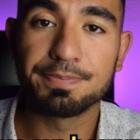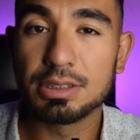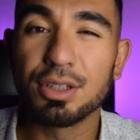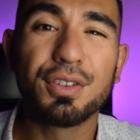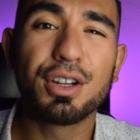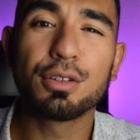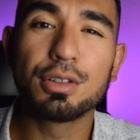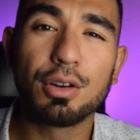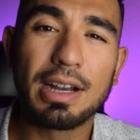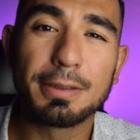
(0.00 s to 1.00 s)
So if you don't
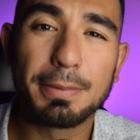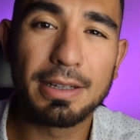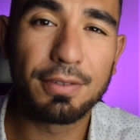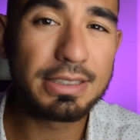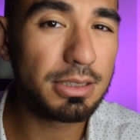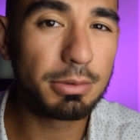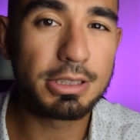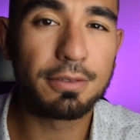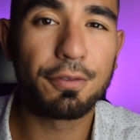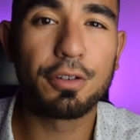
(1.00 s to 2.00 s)
know how to pick vegetables
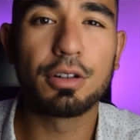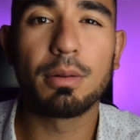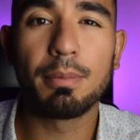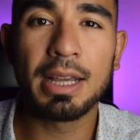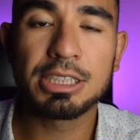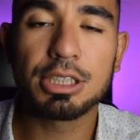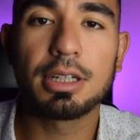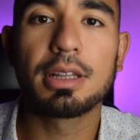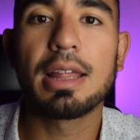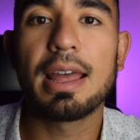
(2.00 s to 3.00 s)
and fruit, make
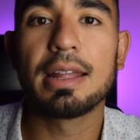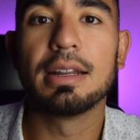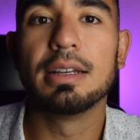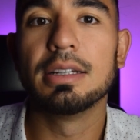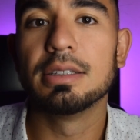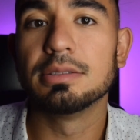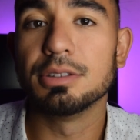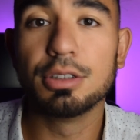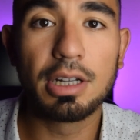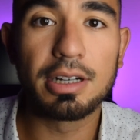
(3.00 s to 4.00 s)
sure that
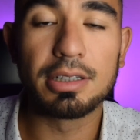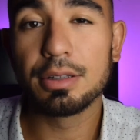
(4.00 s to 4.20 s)
you learn.